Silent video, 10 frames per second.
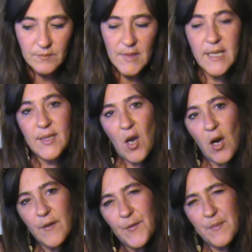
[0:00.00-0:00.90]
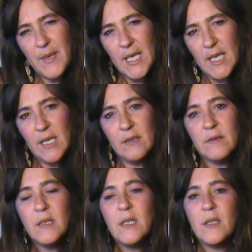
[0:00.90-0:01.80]
it's hard for me
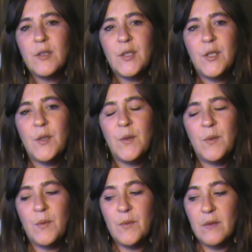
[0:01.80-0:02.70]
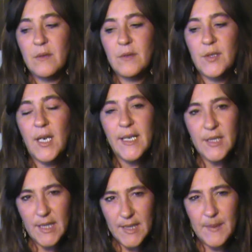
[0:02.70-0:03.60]
to try
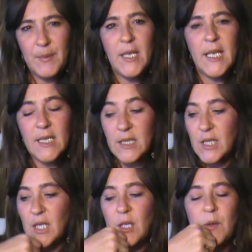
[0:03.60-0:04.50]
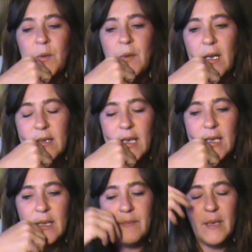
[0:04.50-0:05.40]
to explain to you,
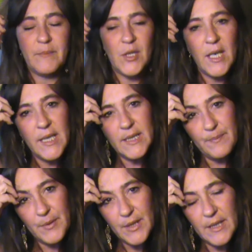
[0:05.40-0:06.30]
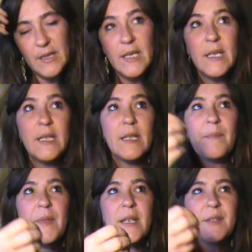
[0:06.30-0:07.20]
and I'm trying to put
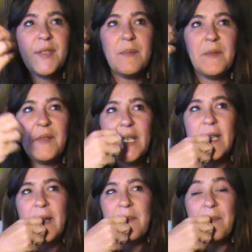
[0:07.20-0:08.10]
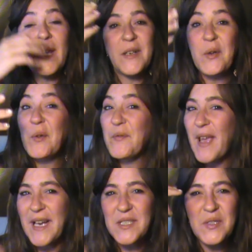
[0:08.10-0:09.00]
some of the medical
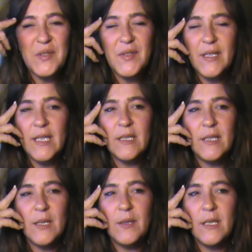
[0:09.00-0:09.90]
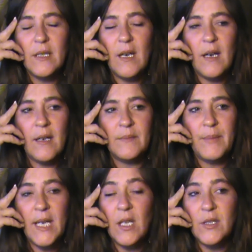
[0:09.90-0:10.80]
factors into it,
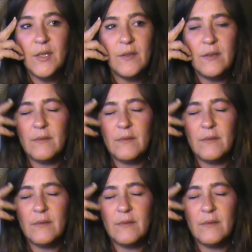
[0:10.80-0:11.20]
biological